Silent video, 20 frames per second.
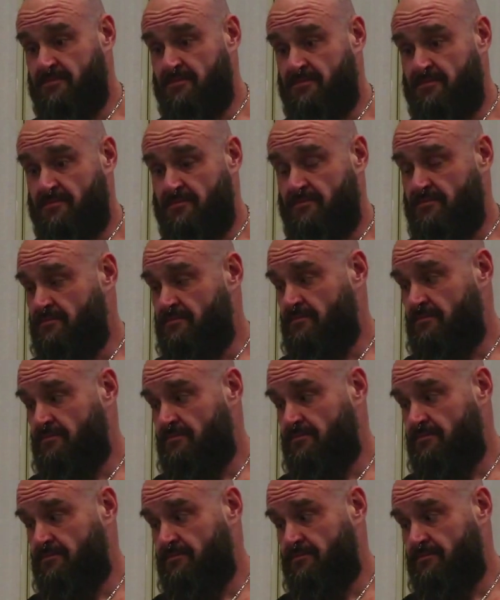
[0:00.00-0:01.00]

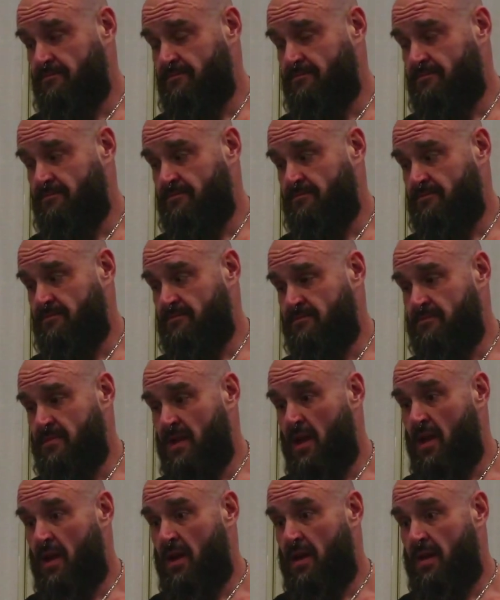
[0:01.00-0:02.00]

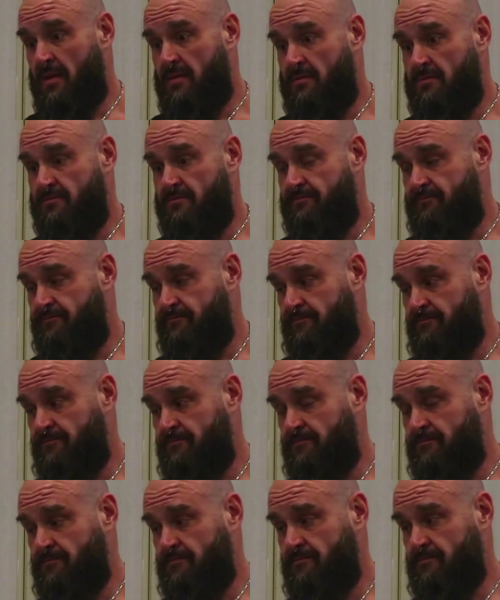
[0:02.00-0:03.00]

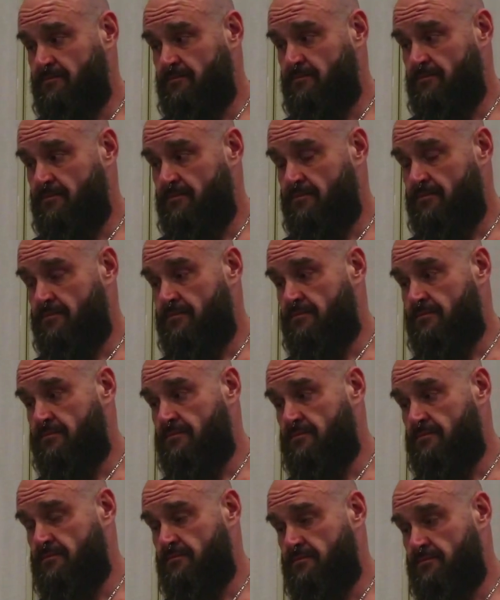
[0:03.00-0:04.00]

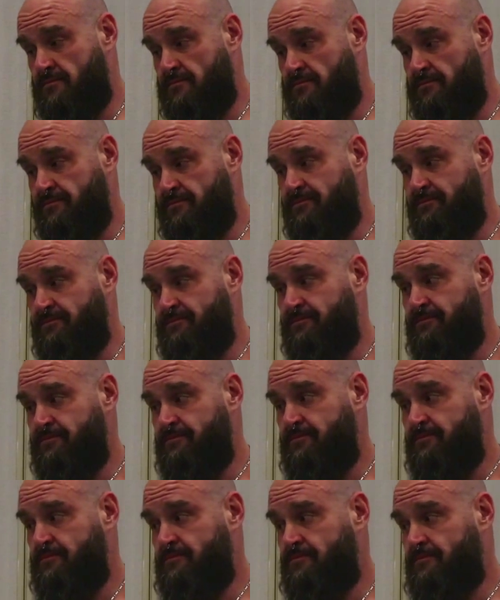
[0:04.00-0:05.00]

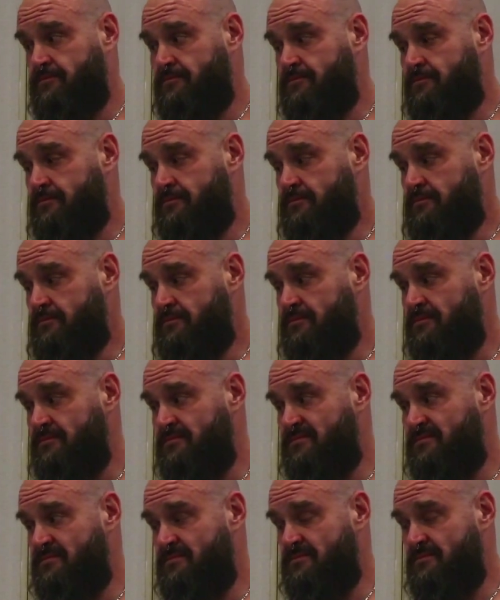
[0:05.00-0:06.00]

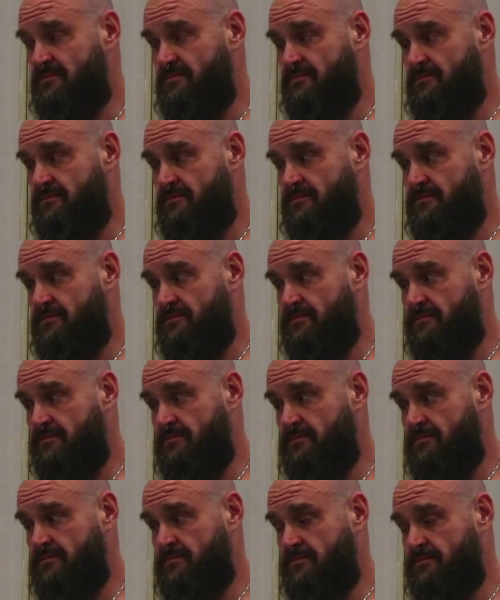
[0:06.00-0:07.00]

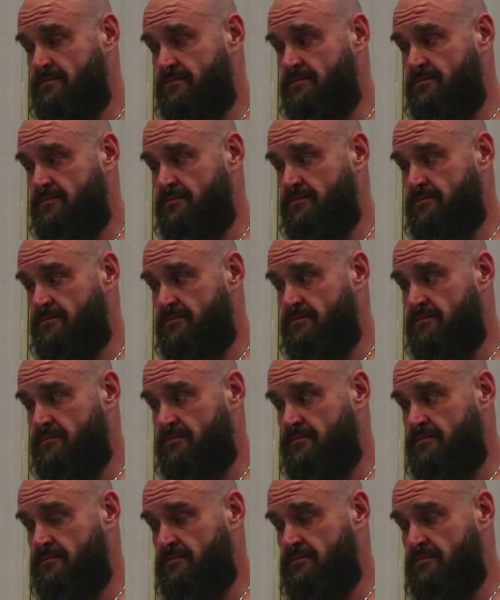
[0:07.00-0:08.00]
[no speech]